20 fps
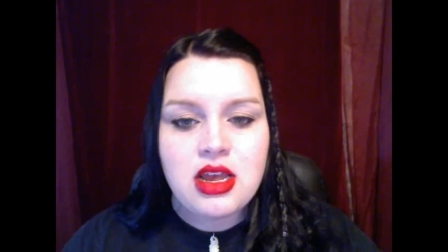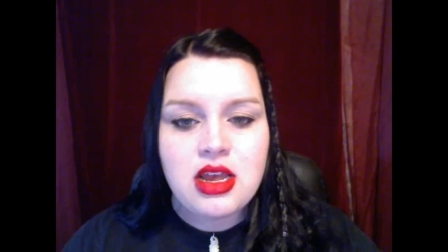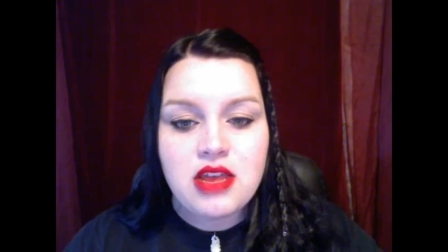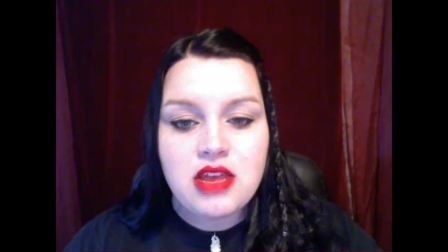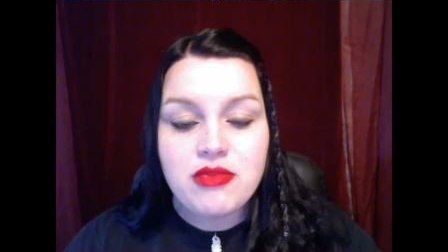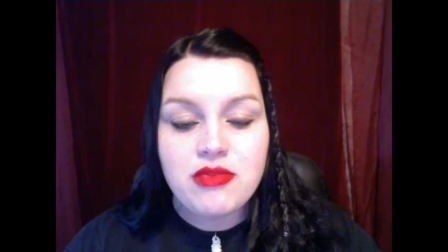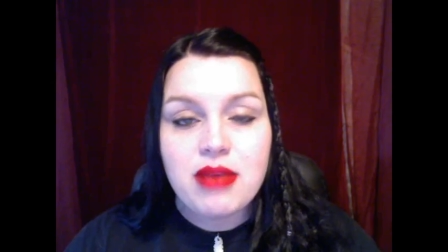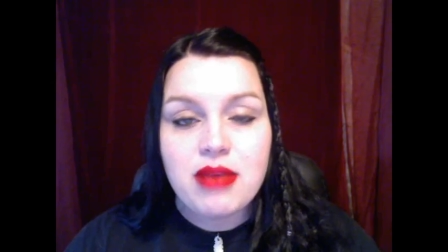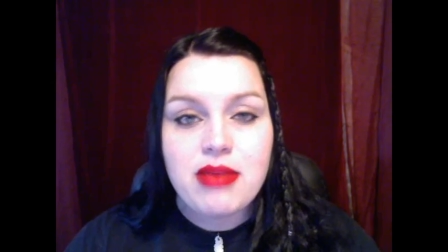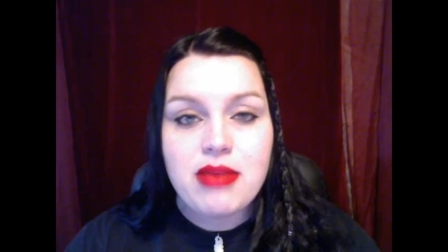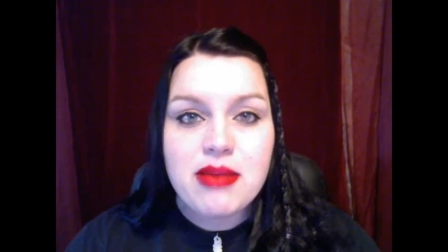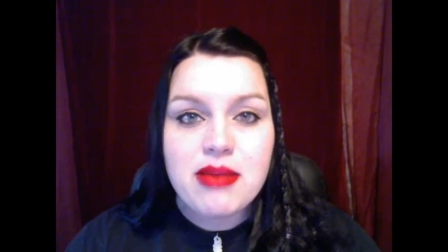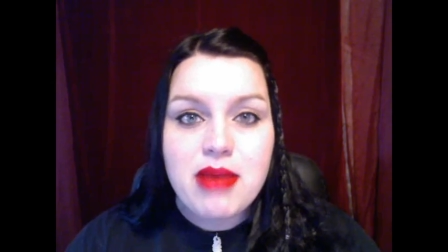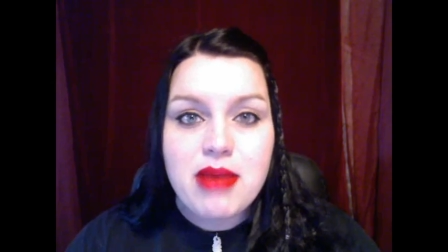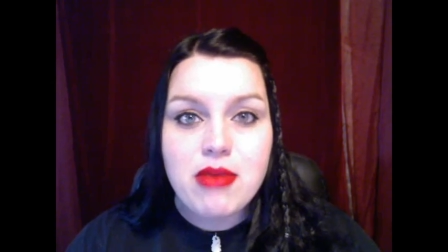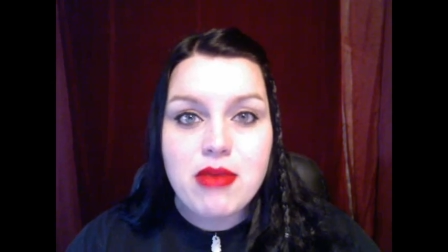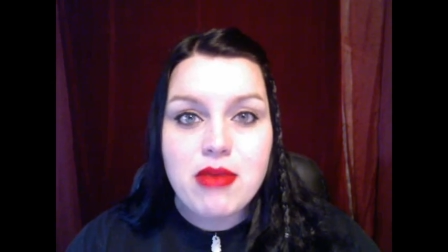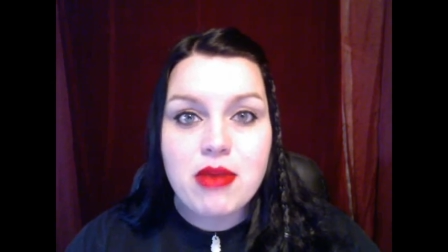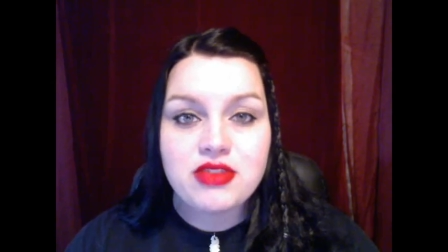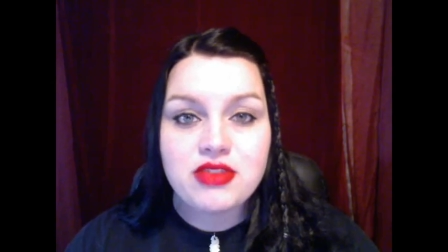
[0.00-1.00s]
even me and my
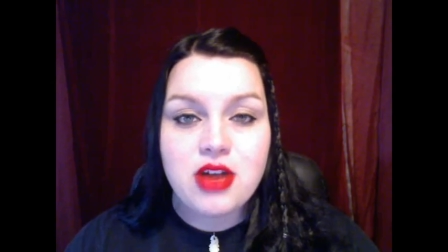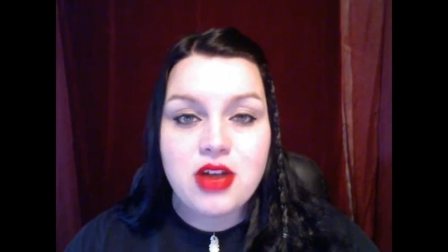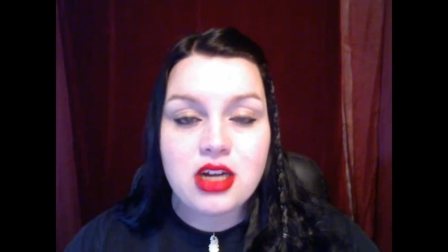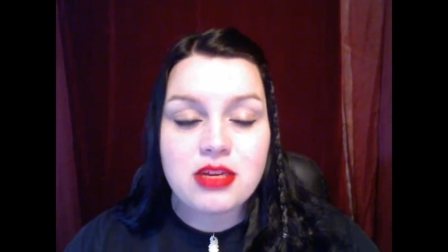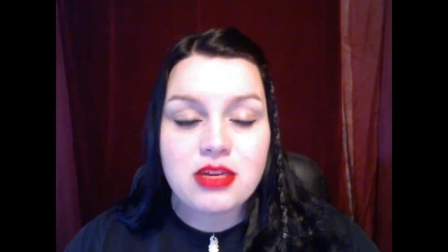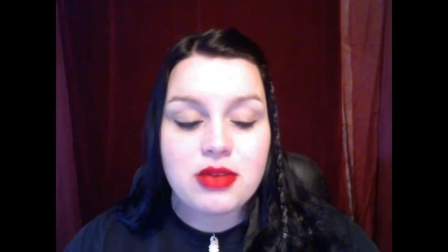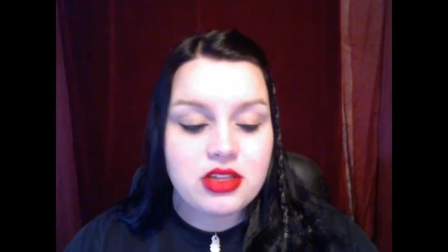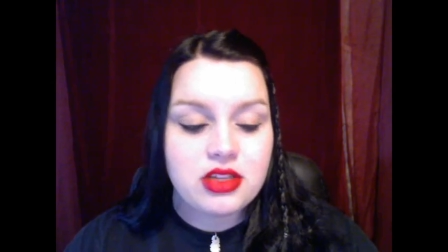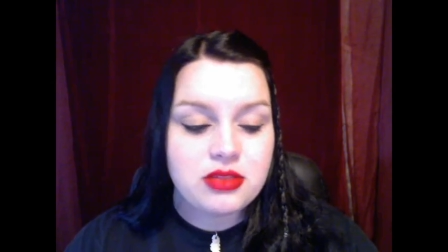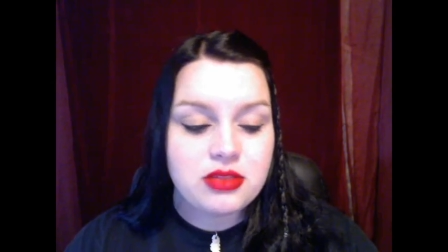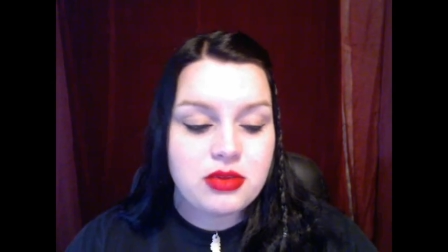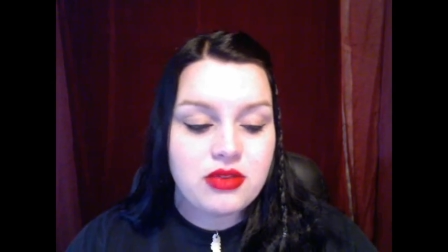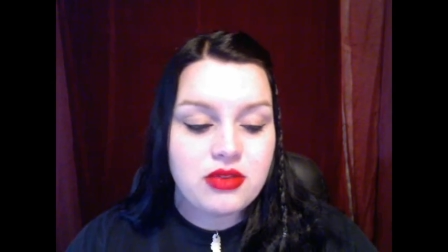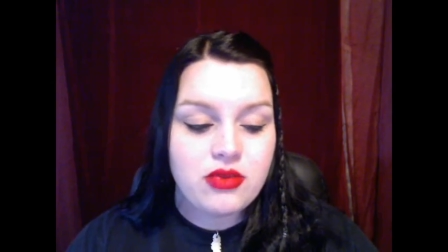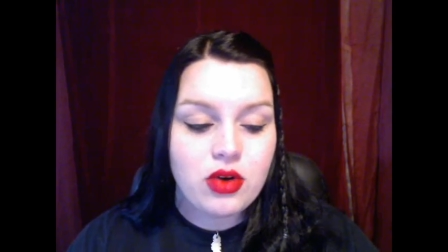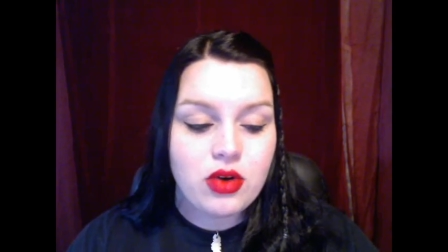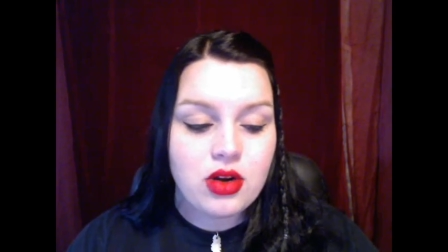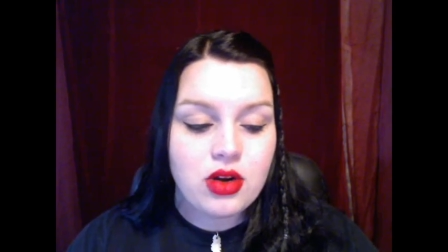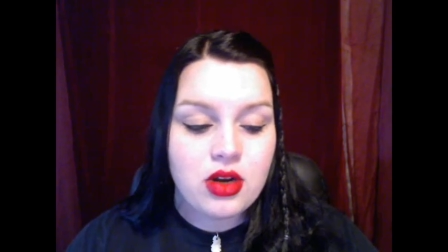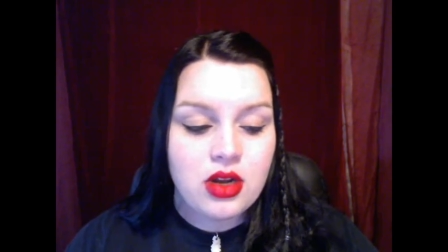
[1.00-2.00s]
mom have talked about this
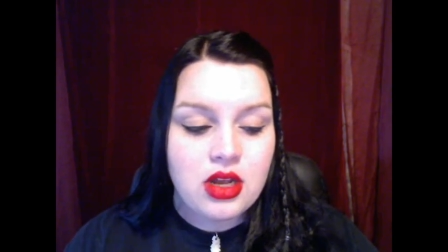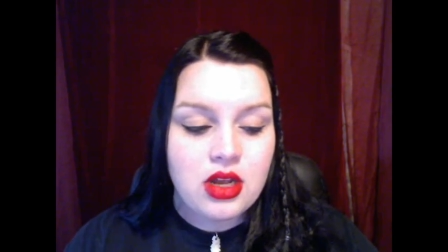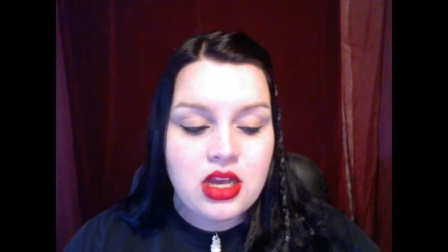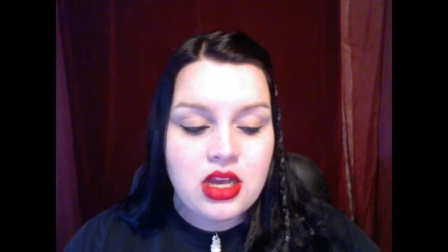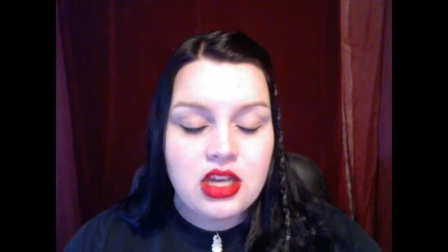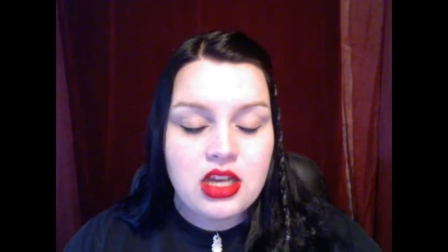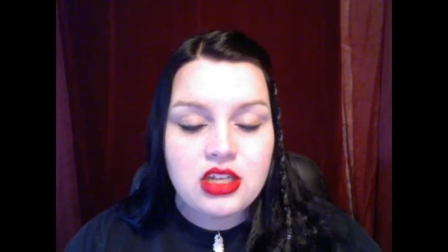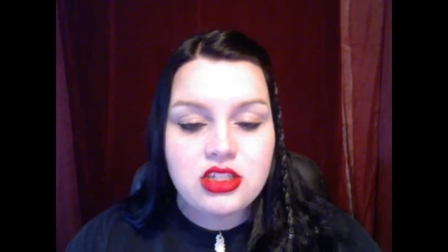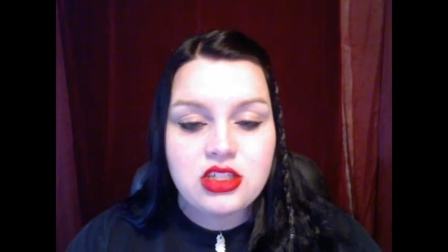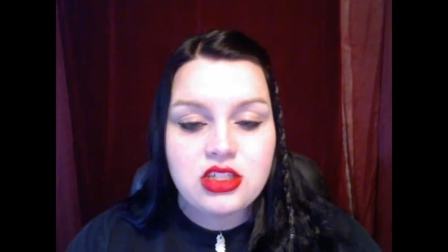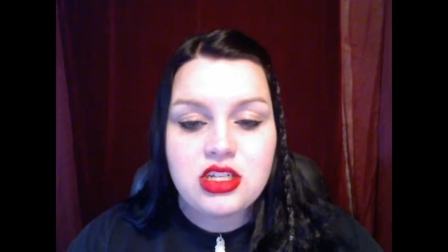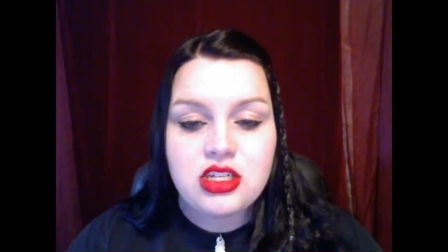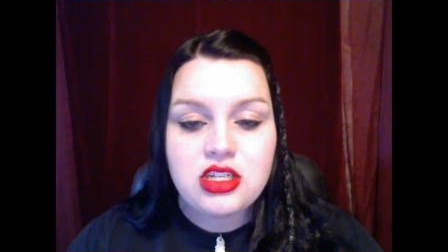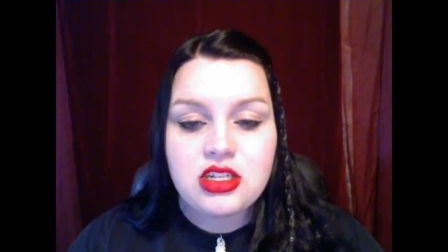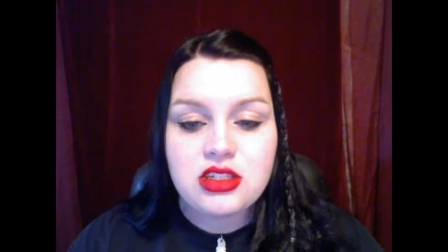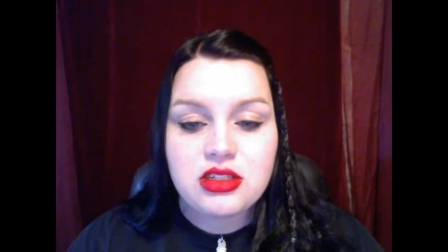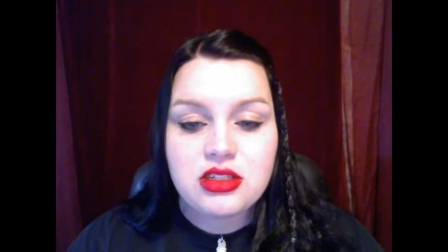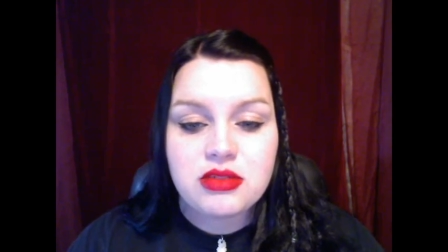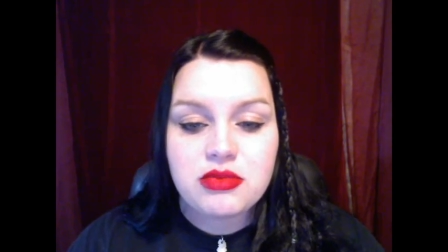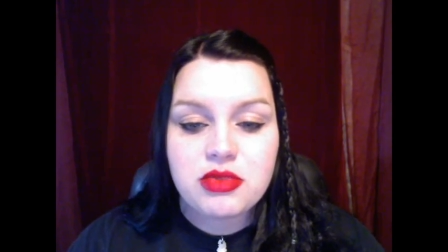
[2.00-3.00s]
before,
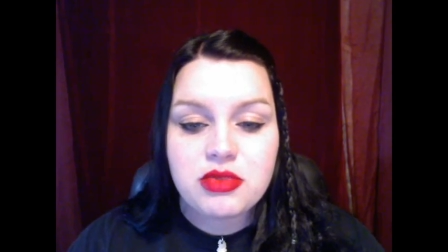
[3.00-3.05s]
she's